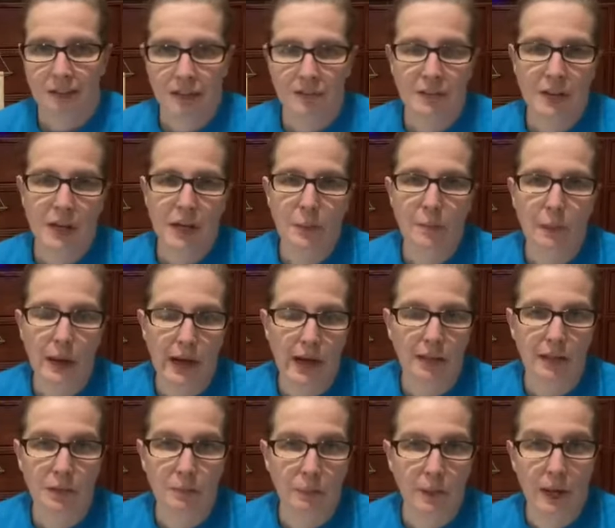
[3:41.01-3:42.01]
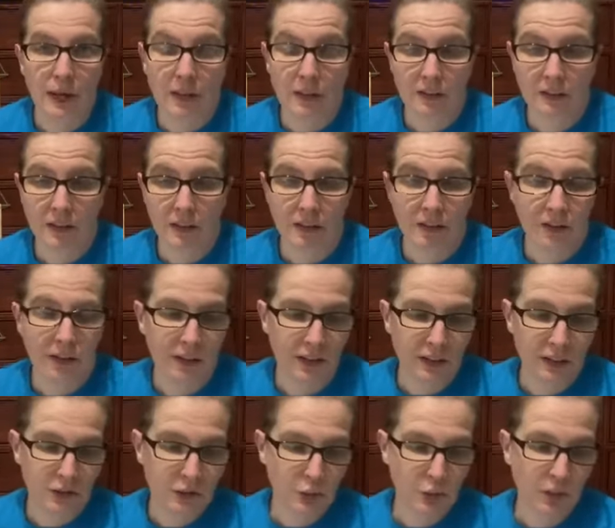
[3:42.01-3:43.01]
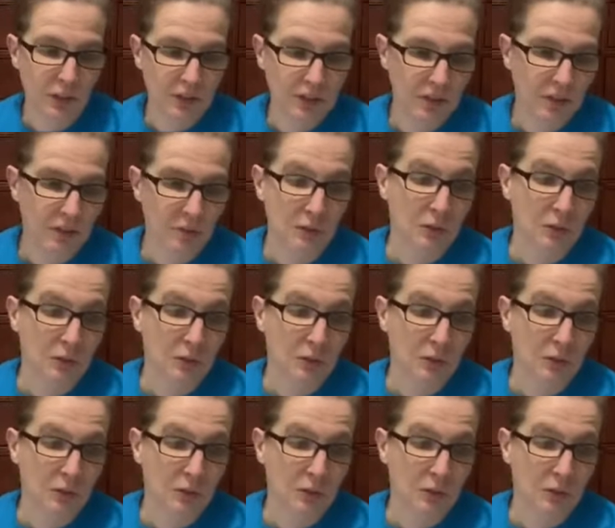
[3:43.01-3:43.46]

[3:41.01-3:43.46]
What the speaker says: I've got a palette pack in there and a squeegee.